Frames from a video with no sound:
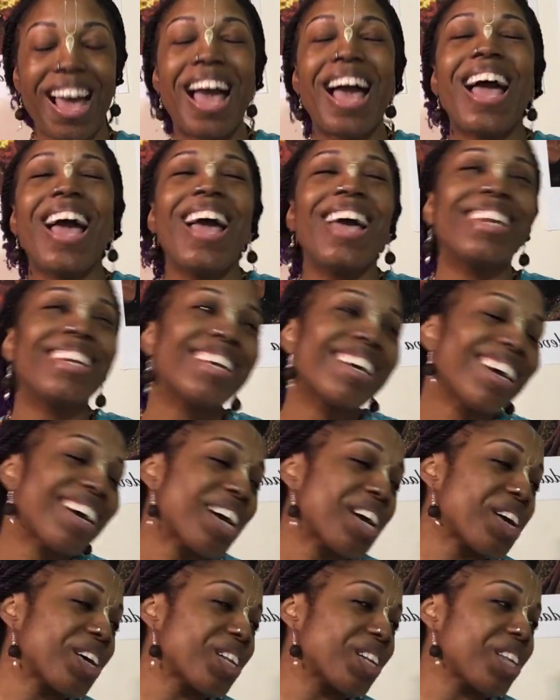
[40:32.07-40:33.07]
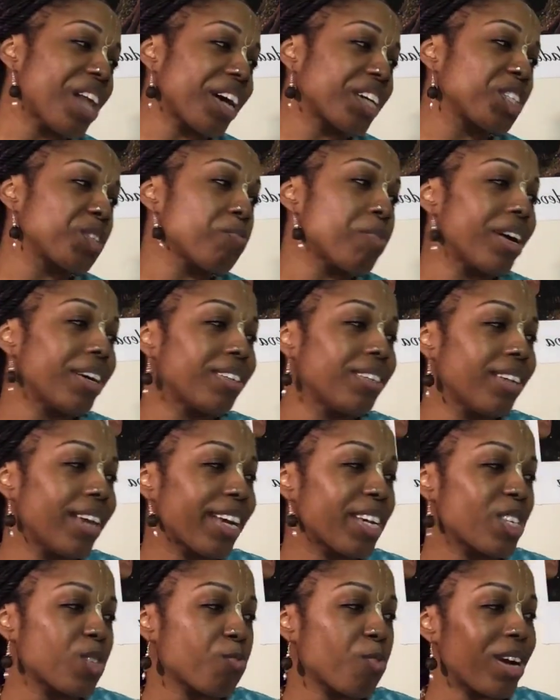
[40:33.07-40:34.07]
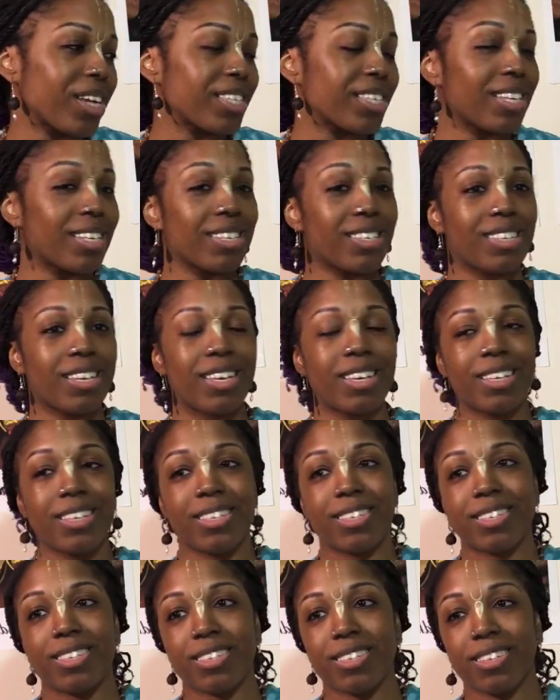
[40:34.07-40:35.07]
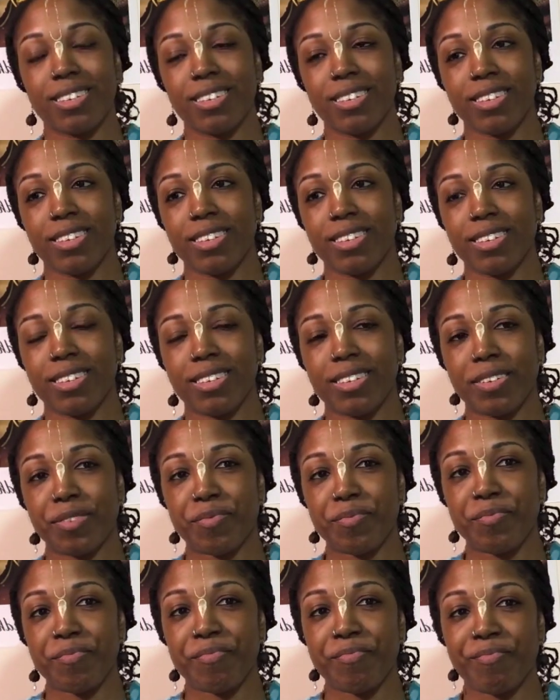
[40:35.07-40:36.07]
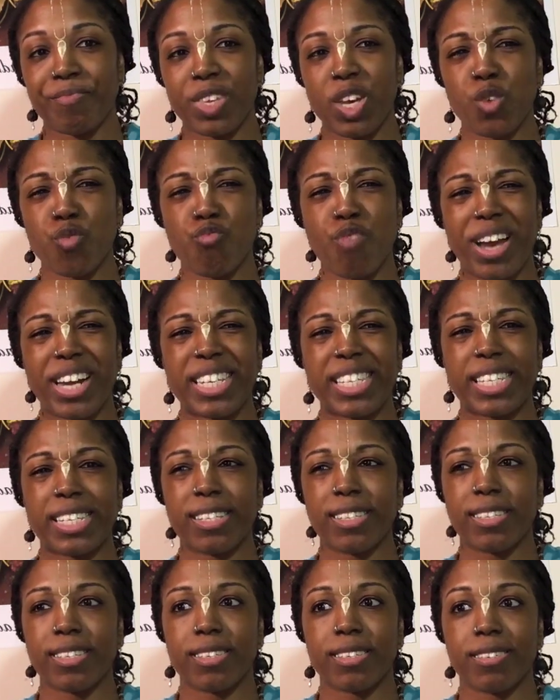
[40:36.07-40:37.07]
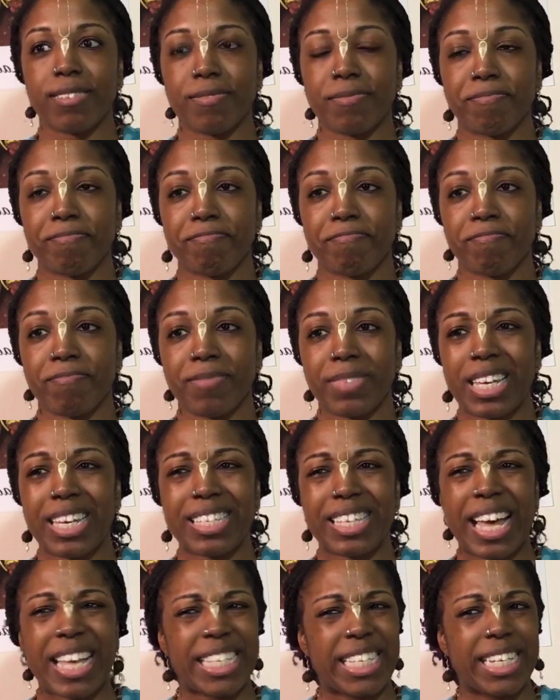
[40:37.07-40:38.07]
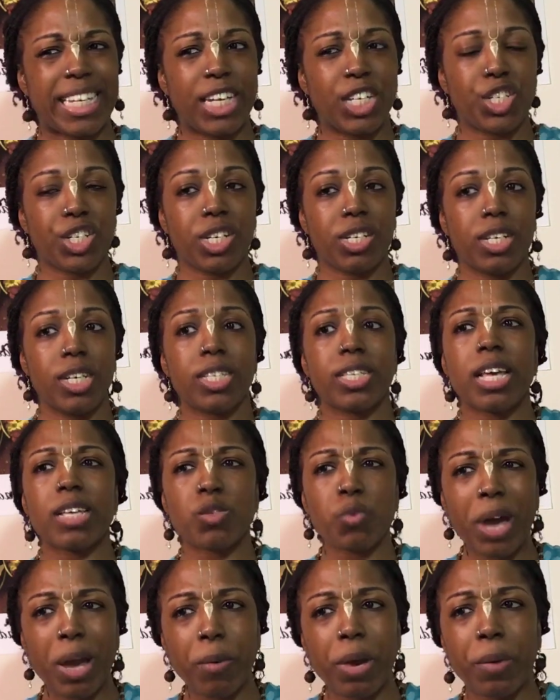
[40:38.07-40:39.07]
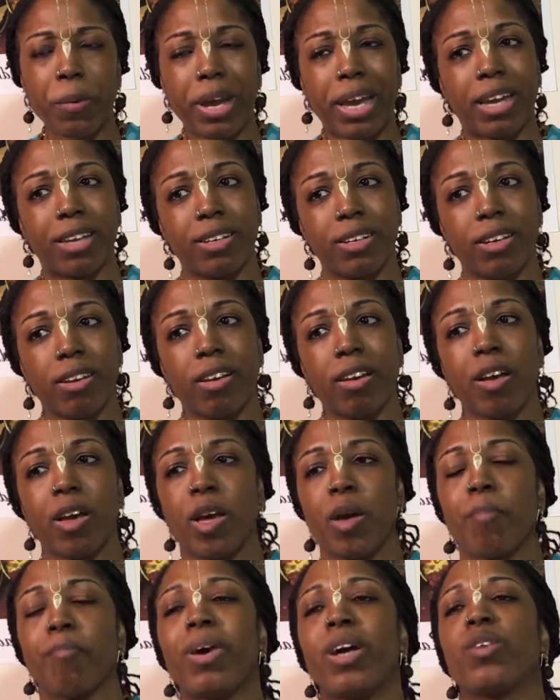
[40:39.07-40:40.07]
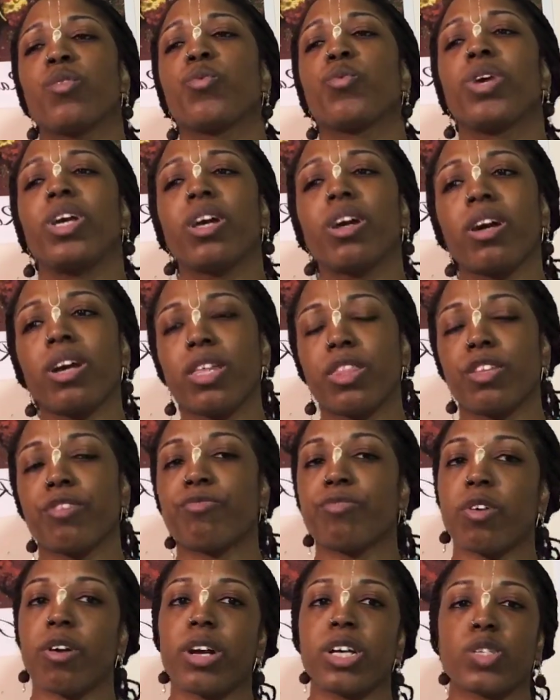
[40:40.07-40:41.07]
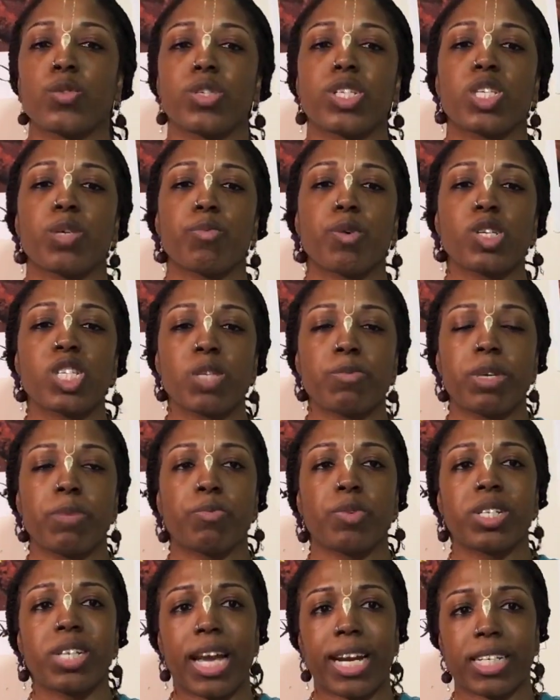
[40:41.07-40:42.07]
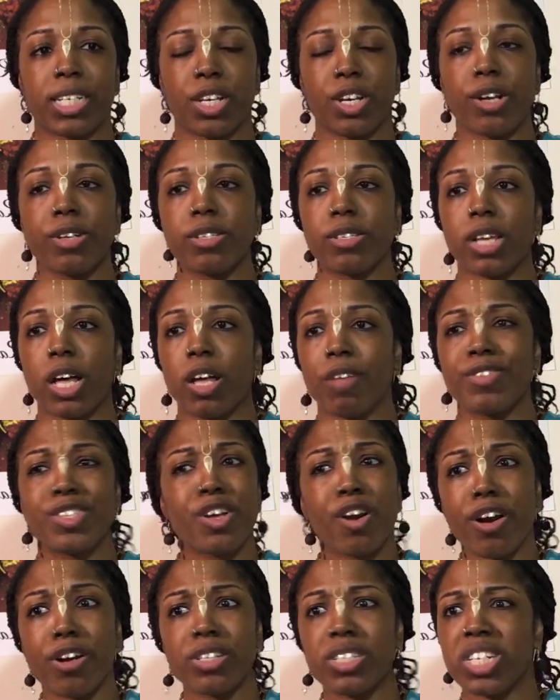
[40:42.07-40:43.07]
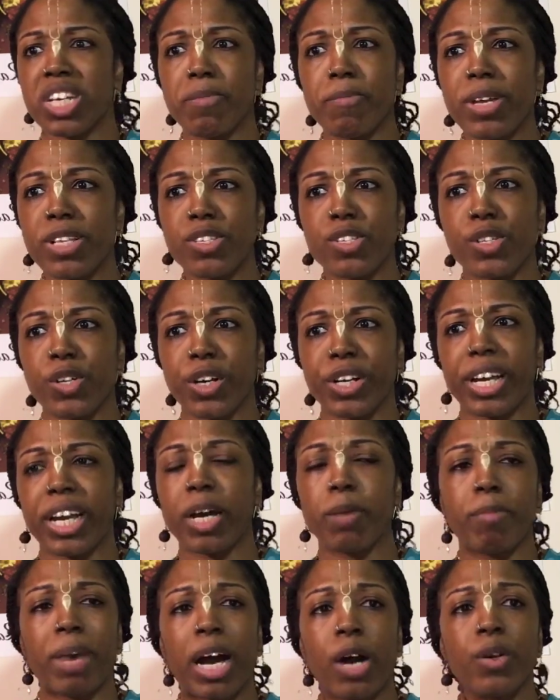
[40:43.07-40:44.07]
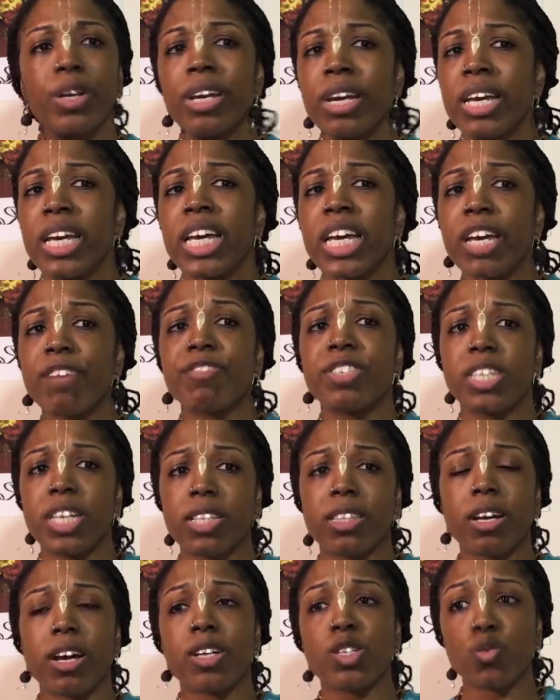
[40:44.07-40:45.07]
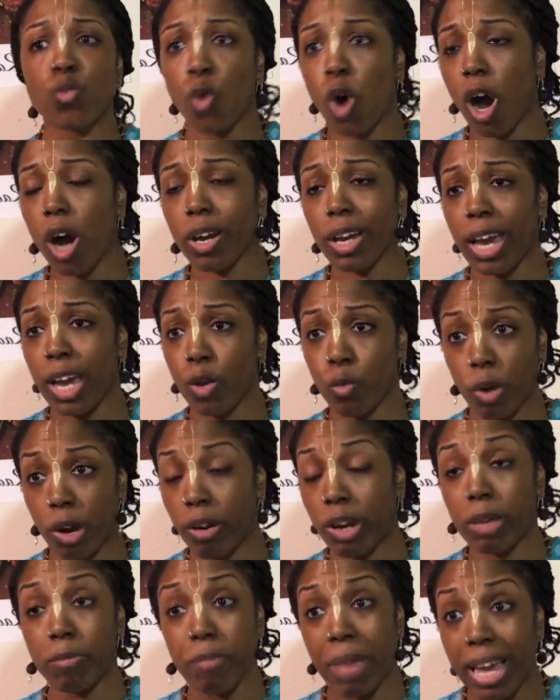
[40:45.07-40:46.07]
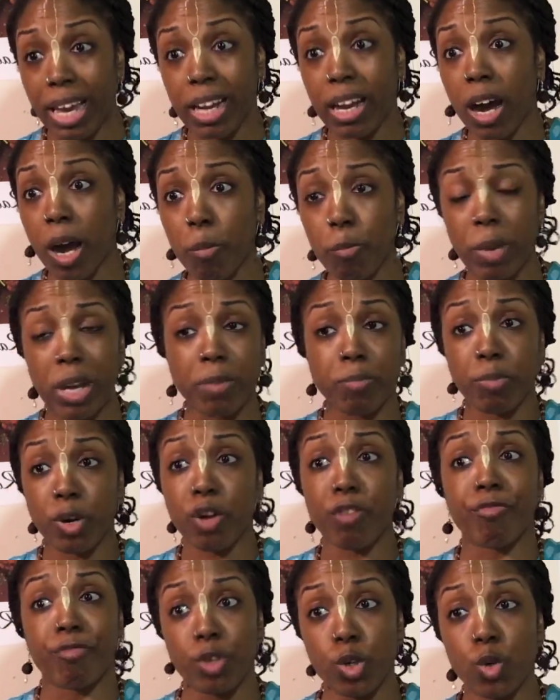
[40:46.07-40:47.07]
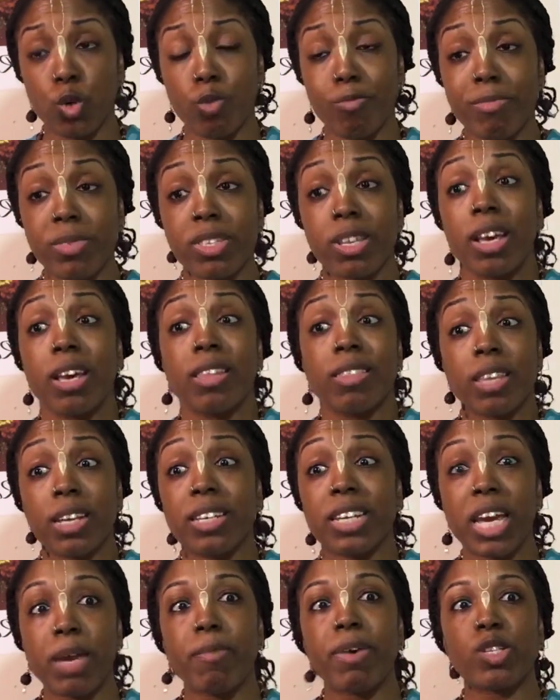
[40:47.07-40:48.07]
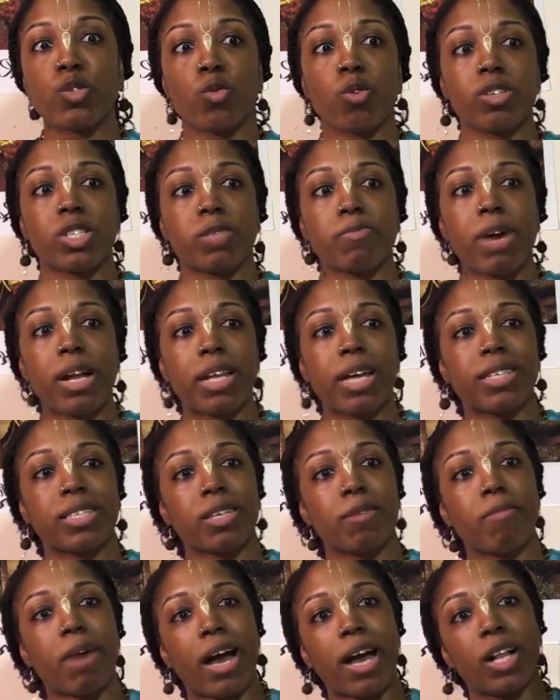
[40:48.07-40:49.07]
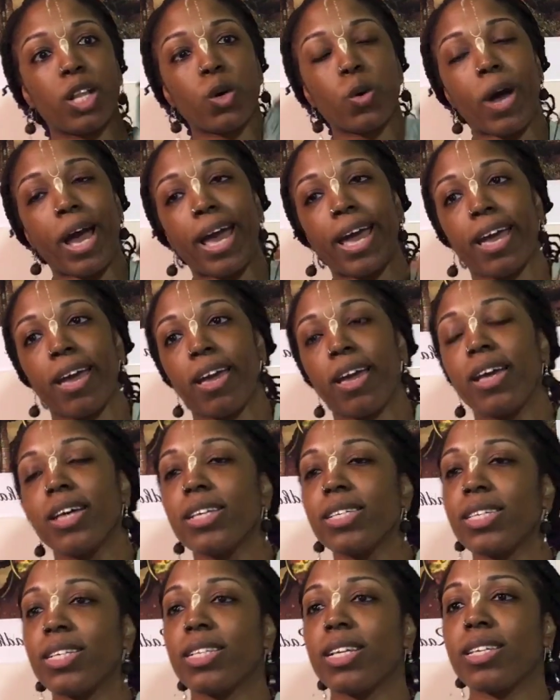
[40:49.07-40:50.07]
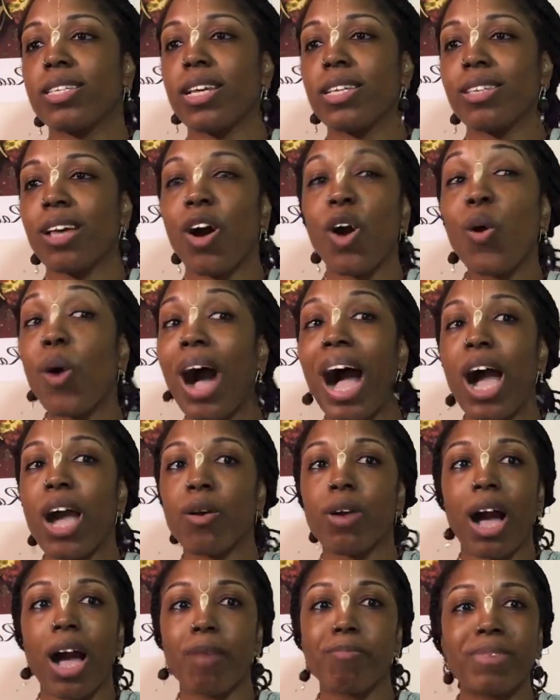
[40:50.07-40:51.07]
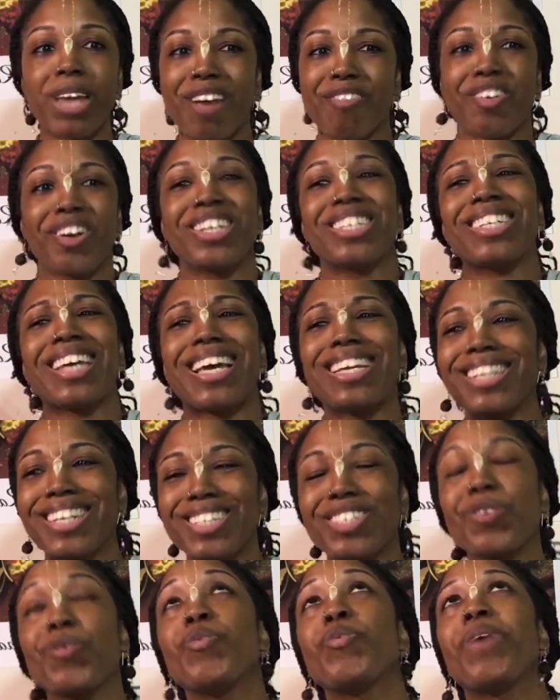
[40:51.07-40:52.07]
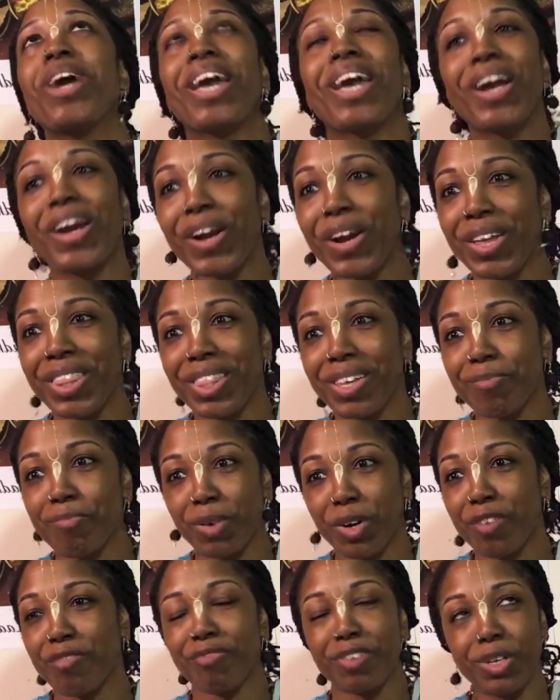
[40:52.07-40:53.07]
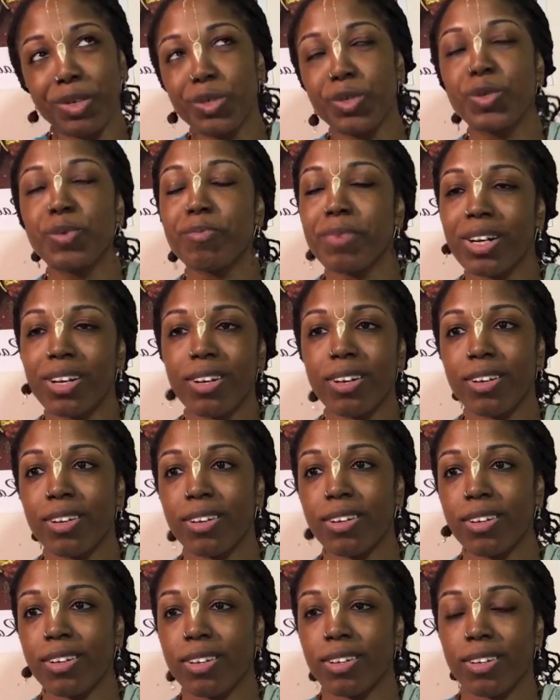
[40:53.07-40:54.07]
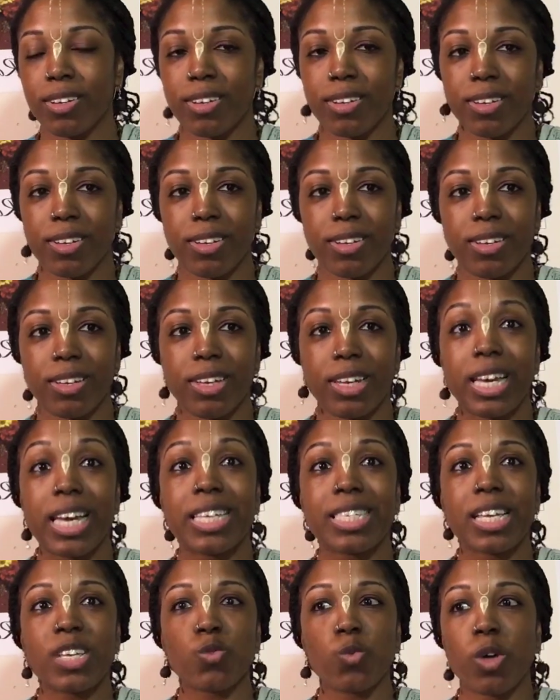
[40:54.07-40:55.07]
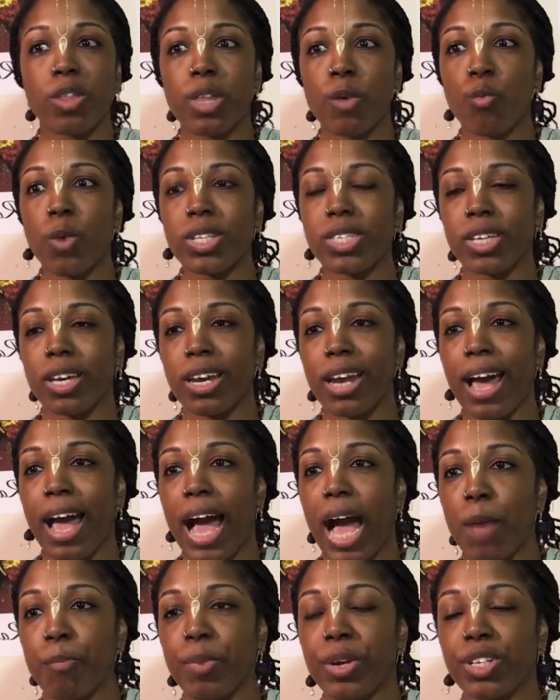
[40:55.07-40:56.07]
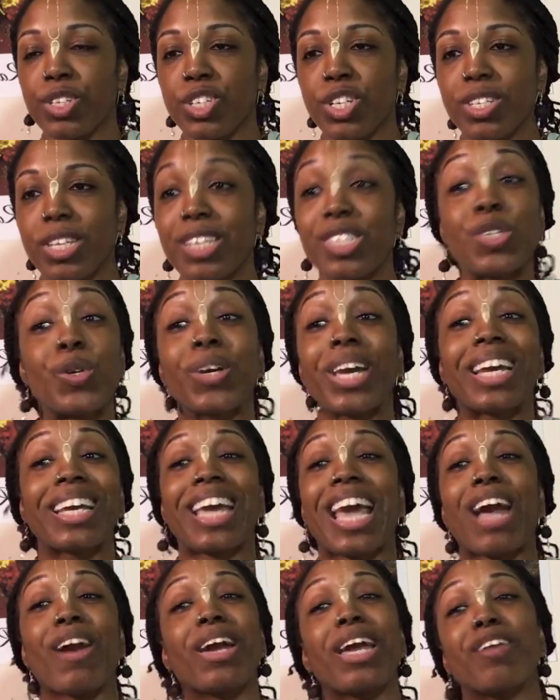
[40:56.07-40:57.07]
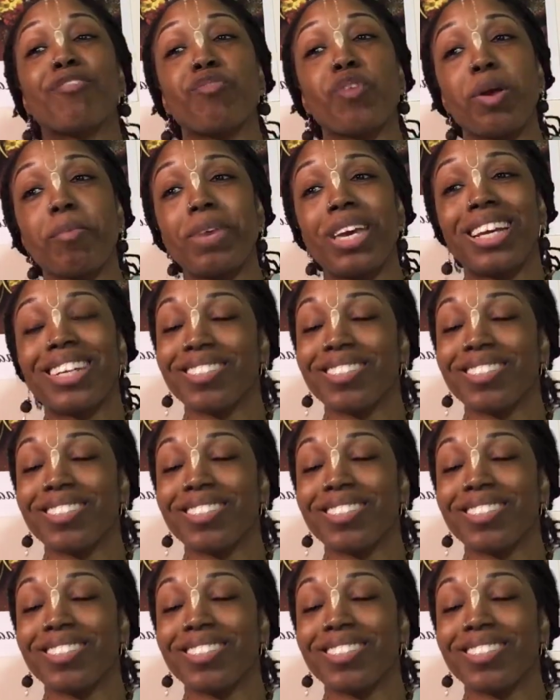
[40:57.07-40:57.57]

And Lakshman expresses his reticence, his hesitation. He says, wait. But we are in the forest. We're supposed to be protecting ourselves. There are demons lurking about. If Sita is walking wearing makeup and perfumes, the demons will smell us a mile away. Sita says, "Oh, I'm never intending to wear the perfume." He says, "Well, then what's going to happen?" She says, "You can carry it for me."